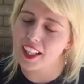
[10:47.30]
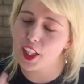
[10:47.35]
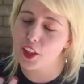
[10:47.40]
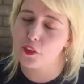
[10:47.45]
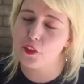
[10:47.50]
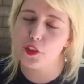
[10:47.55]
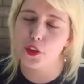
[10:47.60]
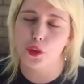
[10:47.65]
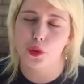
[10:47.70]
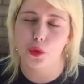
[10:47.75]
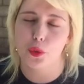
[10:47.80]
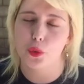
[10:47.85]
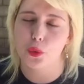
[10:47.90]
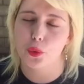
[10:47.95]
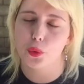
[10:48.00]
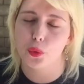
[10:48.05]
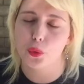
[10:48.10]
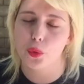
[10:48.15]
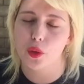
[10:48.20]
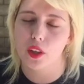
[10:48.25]
if
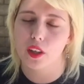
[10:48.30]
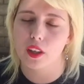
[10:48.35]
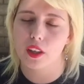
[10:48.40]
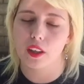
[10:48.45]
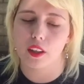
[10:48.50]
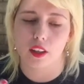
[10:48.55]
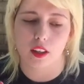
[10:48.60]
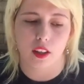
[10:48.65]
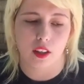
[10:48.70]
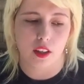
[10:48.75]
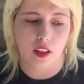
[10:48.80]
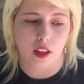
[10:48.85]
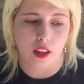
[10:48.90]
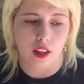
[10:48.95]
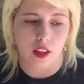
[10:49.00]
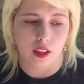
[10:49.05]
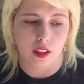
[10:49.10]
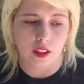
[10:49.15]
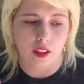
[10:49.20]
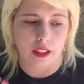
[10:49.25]
you
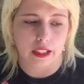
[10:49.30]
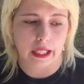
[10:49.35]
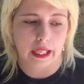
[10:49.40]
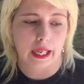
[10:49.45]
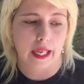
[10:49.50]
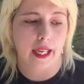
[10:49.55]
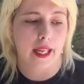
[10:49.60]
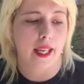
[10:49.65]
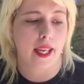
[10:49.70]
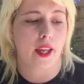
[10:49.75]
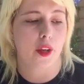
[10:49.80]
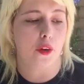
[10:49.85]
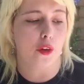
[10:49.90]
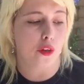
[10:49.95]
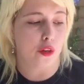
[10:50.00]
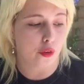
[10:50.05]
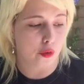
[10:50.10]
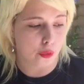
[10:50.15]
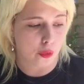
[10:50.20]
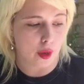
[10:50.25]
can't
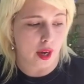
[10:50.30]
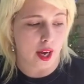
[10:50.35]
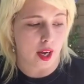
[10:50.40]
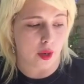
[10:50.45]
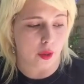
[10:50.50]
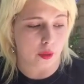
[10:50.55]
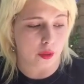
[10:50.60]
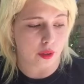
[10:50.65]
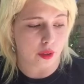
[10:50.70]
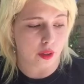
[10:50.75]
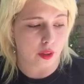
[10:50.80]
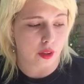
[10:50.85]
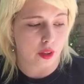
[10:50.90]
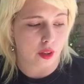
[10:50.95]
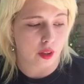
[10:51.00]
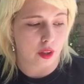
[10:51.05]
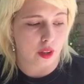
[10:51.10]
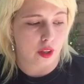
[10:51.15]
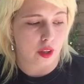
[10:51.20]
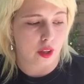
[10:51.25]
handle the crowd,
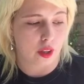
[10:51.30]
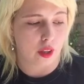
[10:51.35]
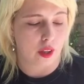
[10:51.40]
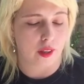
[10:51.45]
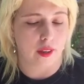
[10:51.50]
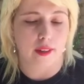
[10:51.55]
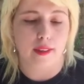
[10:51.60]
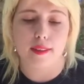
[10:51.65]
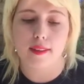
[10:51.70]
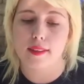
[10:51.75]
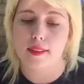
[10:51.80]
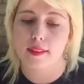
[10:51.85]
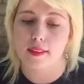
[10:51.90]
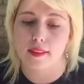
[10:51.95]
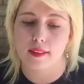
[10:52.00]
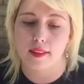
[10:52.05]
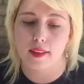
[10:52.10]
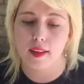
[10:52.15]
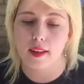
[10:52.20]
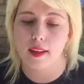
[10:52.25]

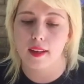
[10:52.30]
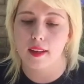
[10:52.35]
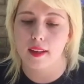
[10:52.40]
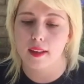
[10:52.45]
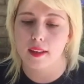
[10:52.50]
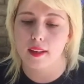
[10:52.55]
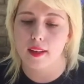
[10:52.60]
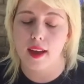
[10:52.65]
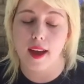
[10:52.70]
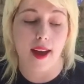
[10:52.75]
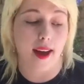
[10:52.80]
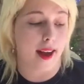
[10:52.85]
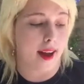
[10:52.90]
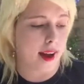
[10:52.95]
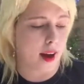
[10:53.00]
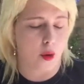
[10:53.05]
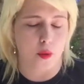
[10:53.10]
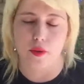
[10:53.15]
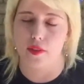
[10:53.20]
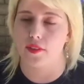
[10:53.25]
stay
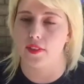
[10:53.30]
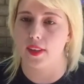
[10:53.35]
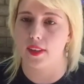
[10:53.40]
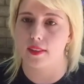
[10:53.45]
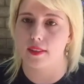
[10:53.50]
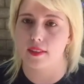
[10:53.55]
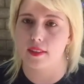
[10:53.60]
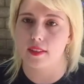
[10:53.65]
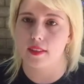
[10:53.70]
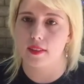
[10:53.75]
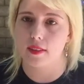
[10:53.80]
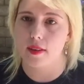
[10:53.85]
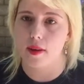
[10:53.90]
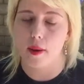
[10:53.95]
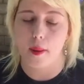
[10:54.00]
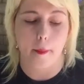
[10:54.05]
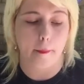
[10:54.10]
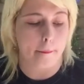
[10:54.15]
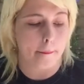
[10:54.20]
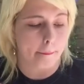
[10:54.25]
out of it.
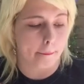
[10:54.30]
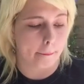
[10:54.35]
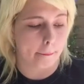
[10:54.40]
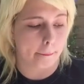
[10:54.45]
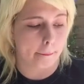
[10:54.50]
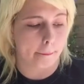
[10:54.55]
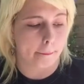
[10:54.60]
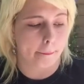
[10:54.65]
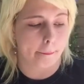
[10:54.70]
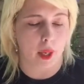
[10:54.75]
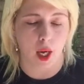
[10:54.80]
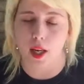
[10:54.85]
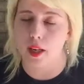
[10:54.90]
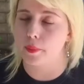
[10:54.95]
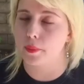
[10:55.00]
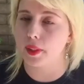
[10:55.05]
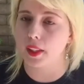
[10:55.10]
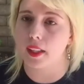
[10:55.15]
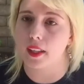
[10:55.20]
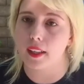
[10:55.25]

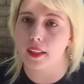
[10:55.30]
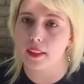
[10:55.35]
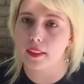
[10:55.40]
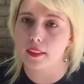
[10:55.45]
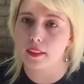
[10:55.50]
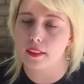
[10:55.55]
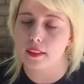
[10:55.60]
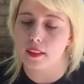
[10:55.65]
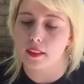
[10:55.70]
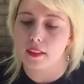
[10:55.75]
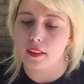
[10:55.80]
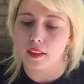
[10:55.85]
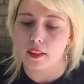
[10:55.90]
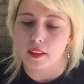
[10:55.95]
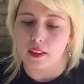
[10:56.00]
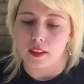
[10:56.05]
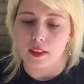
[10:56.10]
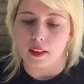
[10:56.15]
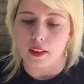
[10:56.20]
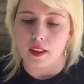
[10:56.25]
Bottom line.
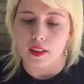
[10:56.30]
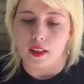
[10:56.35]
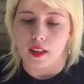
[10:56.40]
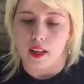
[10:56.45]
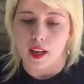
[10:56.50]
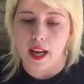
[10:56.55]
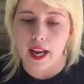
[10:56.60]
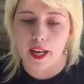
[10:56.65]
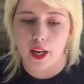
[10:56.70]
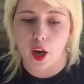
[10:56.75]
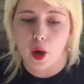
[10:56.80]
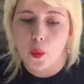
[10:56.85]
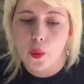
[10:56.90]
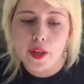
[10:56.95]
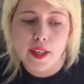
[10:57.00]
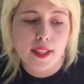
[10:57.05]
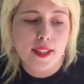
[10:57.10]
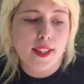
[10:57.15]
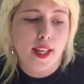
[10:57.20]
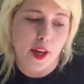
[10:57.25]
I don't
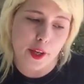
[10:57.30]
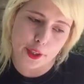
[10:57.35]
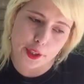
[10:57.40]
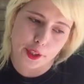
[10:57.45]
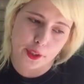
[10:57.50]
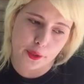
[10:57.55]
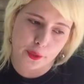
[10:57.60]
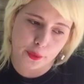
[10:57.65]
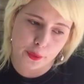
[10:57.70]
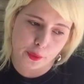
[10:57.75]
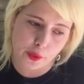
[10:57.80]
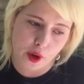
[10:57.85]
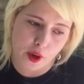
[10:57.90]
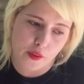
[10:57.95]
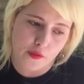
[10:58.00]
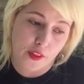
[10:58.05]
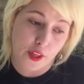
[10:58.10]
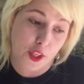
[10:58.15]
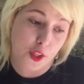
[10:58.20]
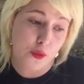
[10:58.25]
want to tell you
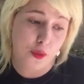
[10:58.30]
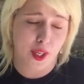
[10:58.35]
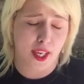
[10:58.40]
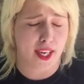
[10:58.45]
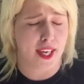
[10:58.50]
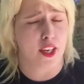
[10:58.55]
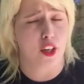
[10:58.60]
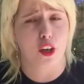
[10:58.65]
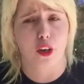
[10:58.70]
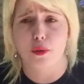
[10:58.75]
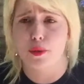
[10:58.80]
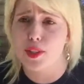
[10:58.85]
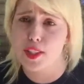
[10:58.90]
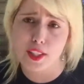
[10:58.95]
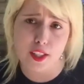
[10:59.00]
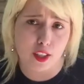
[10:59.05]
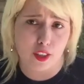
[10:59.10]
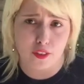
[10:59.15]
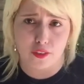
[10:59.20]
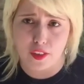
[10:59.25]
that you can't go
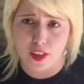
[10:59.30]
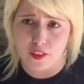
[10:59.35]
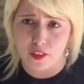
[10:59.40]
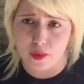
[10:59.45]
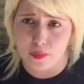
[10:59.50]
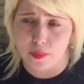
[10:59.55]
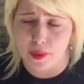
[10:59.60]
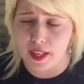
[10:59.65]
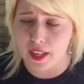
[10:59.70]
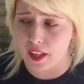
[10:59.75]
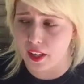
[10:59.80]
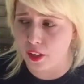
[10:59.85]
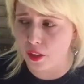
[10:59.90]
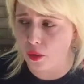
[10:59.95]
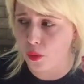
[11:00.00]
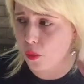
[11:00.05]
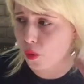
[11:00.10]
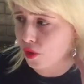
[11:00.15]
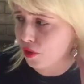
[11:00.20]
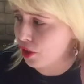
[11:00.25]
see your favorite
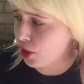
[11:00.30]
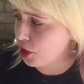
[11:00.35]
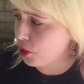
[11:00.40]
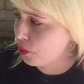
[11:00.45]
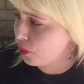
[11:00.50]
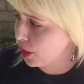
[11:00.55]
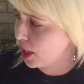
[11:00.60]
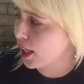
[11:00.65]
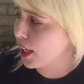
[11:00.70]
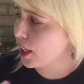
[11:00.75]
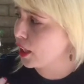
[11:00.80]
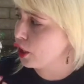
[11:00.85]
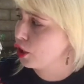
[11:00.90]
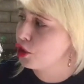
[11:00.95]
band, or that you can't